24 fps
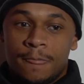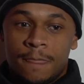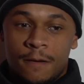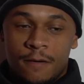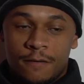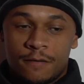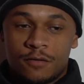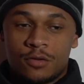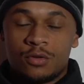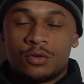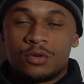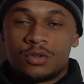
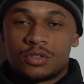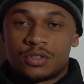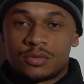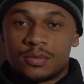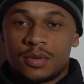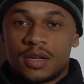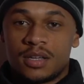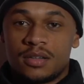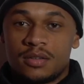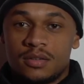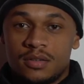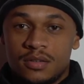Of course,
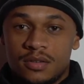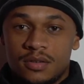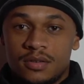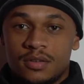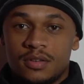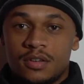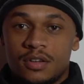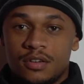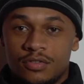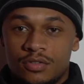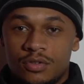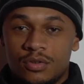man.
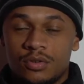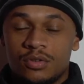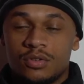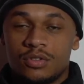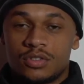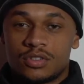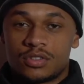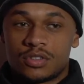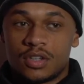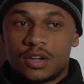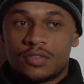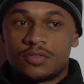Of
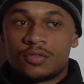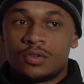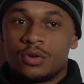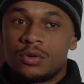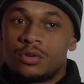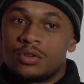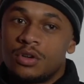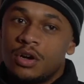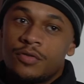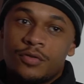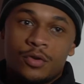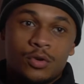course.
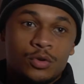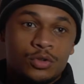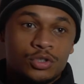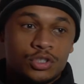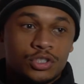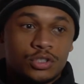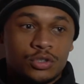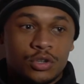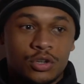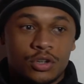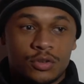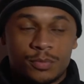
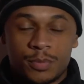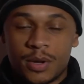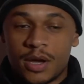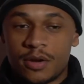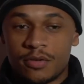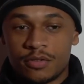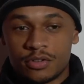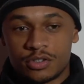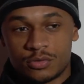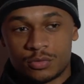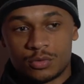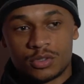
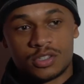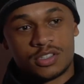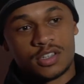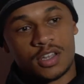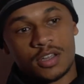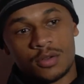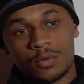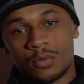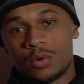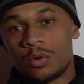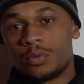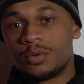Parents would
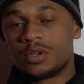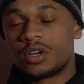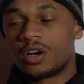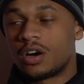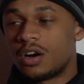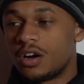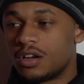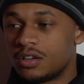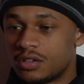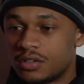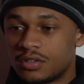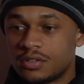say, well, we
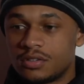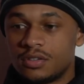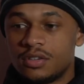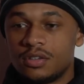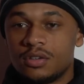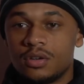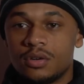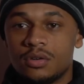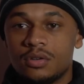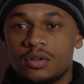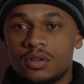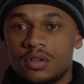can't, you
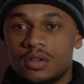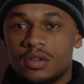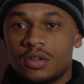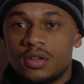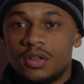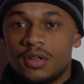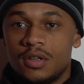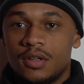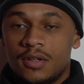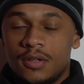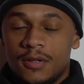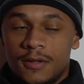know,
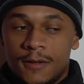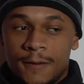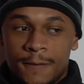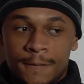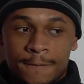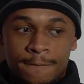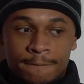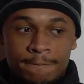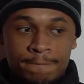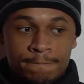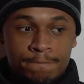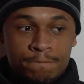
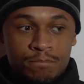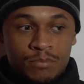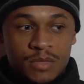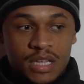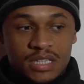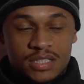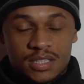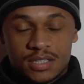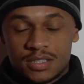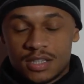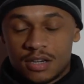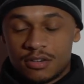
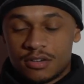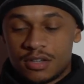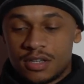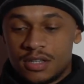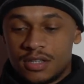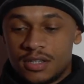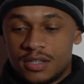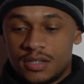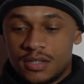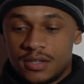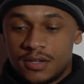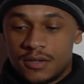
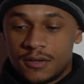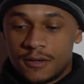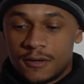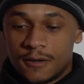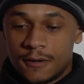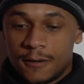necessarily.